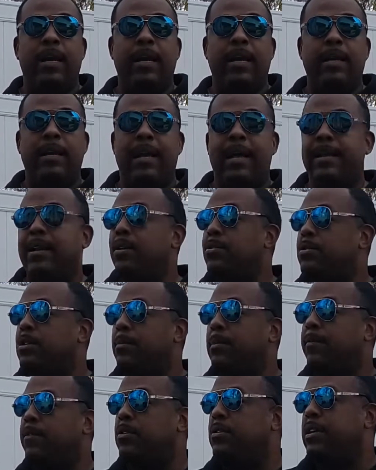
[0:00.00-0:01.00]
And I know
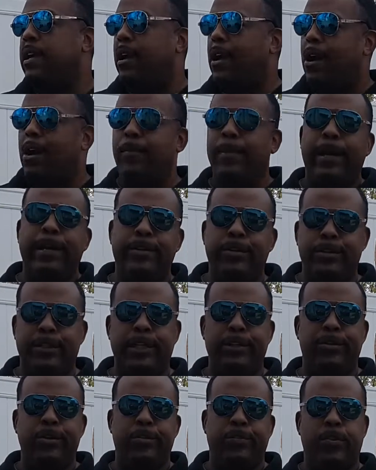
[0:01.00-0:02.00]
some of you say, "Oh man, just
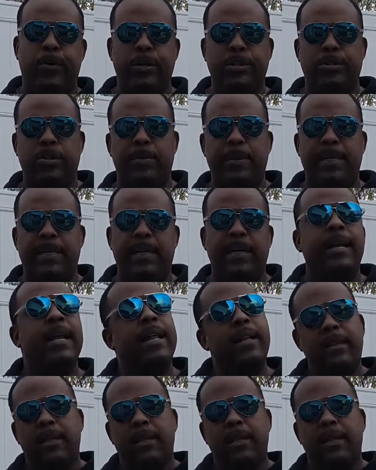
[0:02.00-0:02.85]
get to the point, show me the gun."